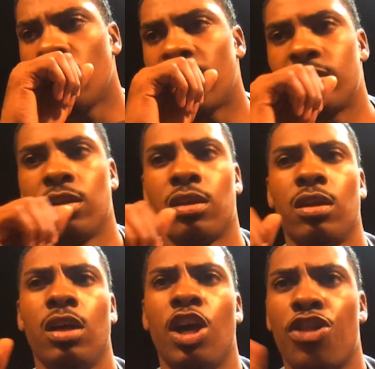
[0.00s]
took
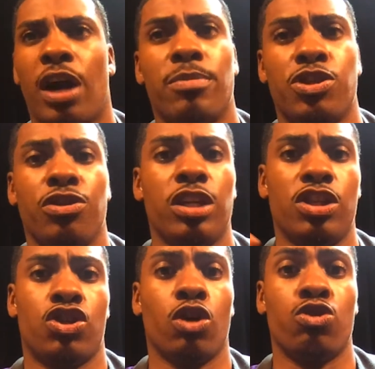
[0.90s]
the opportunity
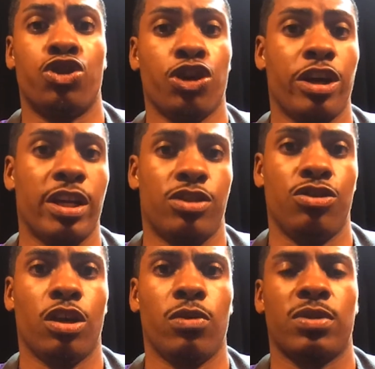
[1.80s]
so serious. It
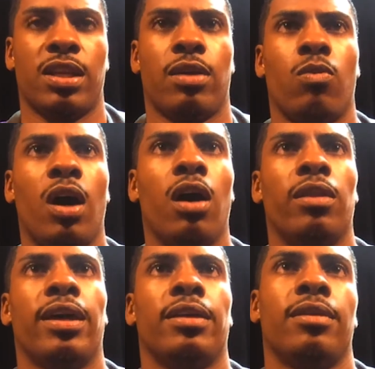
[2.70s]
was like, wow,
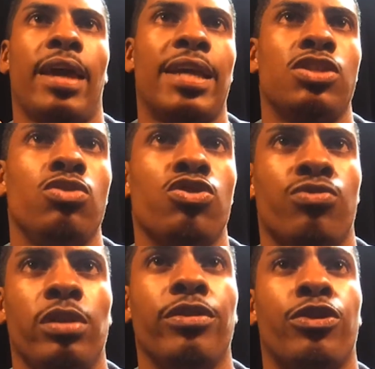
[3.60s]
like ACU is
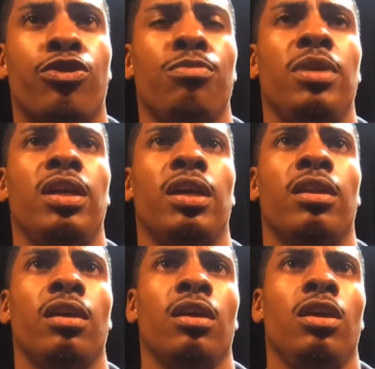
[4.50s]
really recruiting me, and
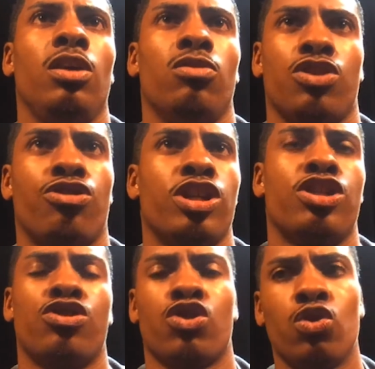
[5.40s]
it was a Christian
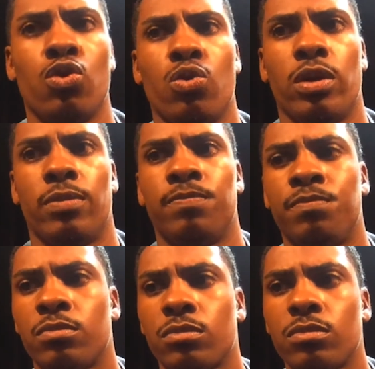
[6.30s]
school, and
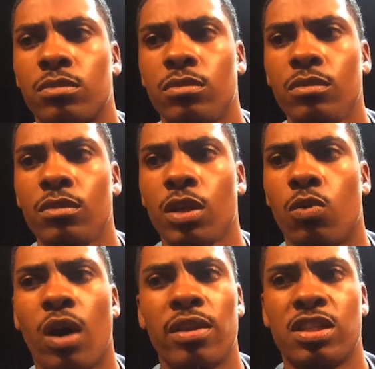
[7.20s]

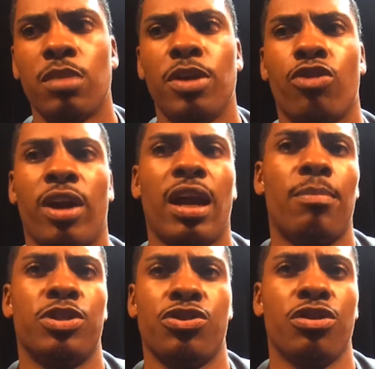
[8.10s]
wow, this could be a great
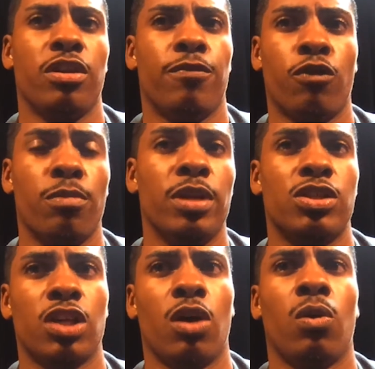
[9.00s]
opportunity for me.
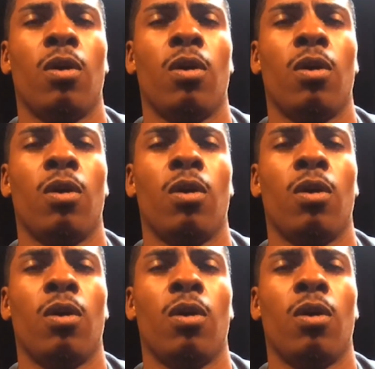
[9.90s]
So,